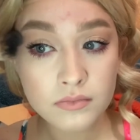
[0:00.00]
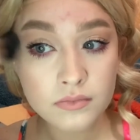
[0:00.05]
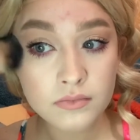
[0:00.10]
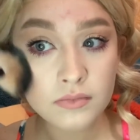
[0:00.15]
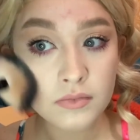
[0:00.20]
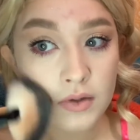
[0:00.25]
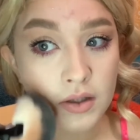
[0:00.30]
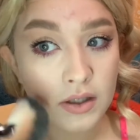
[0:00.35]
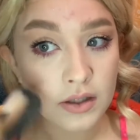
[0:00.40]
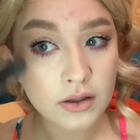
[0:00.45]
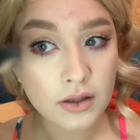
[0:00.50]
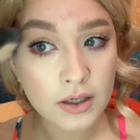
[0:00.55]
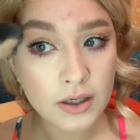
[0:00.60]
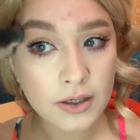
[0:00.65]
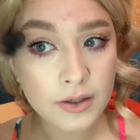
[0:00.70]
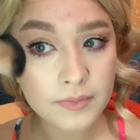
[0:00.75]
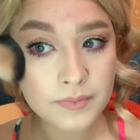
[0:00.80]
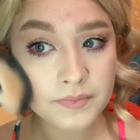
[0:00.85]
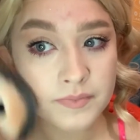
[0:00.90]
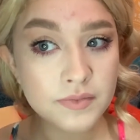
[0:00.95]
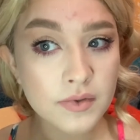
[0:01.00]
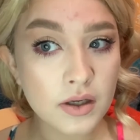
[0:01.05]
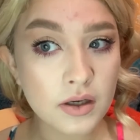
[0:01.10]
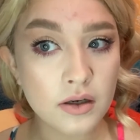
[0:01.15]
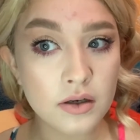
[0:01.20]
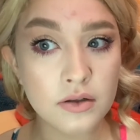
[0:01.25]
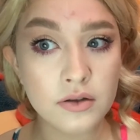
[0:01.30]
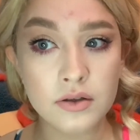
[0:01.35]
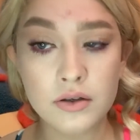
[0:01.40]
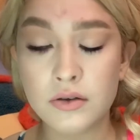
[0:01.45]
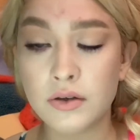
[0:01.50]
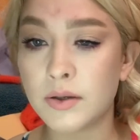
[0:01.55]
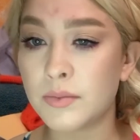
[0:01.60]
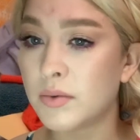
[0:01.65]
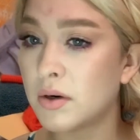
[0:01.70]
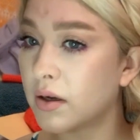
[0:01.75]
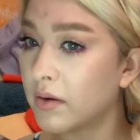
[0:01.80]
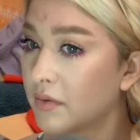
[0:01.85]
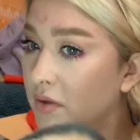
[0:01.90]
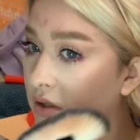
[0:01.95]
like that, although I
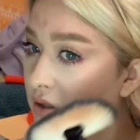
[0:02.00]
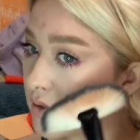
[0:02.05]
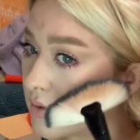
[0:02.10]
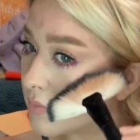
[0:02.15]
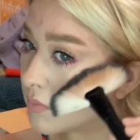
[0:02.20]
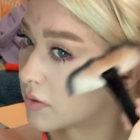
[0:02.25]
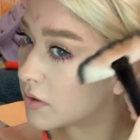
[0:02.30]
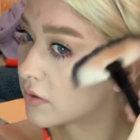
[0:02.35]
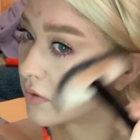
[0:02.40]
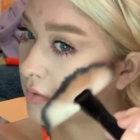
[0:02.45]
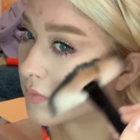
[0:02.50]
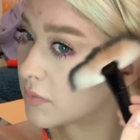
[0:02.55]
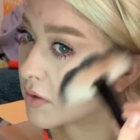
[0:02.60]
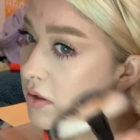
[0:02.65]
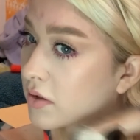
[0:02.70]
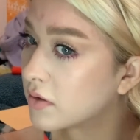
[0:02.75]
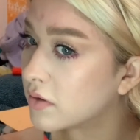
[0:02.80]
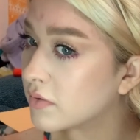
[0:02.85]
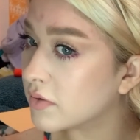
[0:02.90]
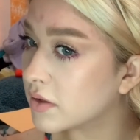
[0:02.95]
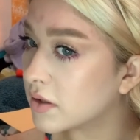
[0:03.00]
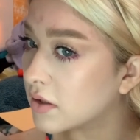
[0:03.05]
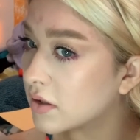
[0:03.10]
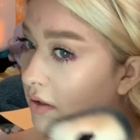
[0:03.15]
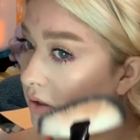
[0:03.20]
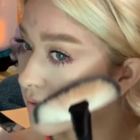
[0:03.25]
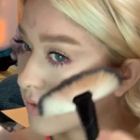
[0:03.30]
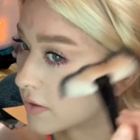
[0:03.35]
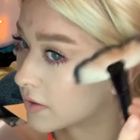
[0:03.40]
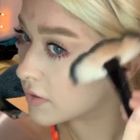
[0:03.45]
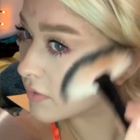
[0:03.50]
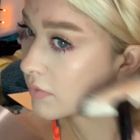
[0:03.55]
probably shouldn't put too much over there because that's where